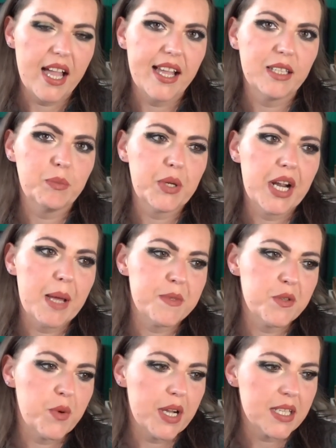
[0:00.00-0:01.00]
and
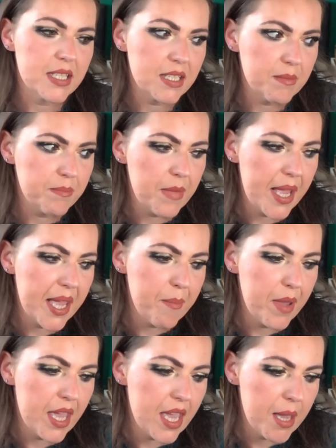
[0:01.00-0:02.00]
perhaps it was uh,
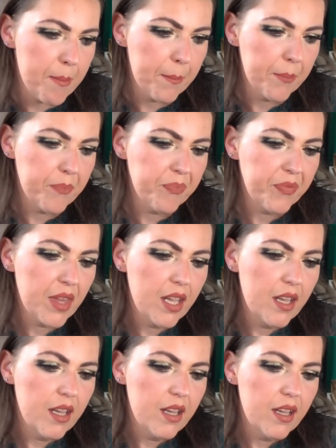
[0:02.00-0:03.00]
maybe...
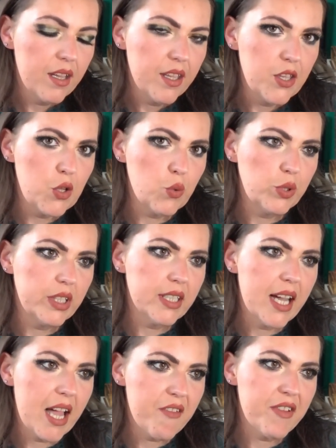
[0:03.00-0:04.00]
you
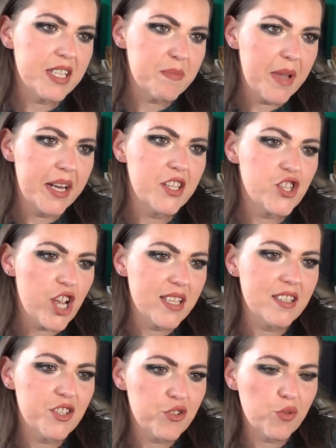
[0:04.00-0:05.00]
didn't have as many
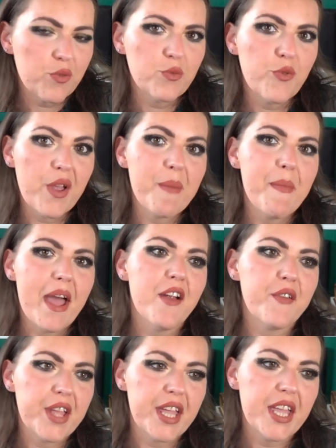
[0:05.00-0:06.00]
chances to
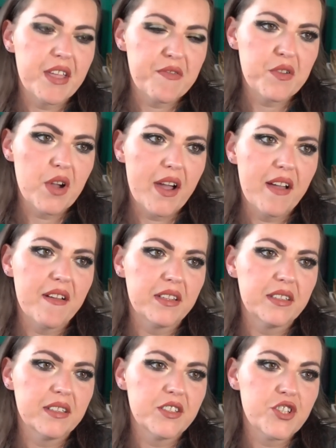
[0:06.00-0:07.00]
remarry if you had
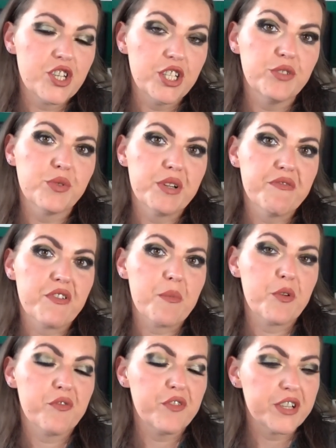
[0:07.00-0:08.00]
uh, children from
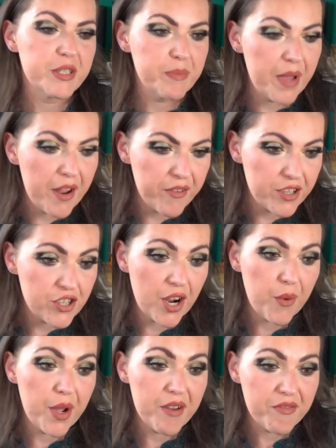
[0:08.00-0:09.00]
your first marriage.
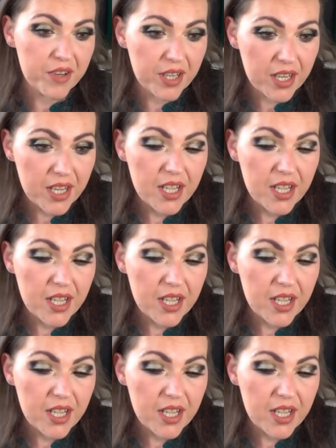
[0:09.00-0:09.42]
However,